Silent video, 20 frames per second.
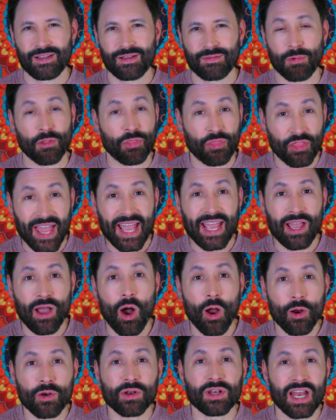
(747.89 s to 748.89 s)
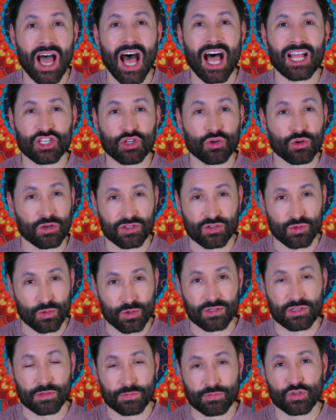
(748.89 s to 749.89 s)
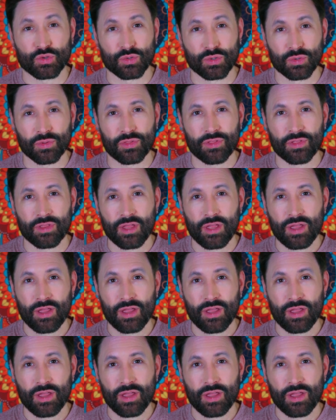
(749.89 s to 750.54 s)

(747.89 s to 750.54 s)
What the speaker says: But they are not your source of truth.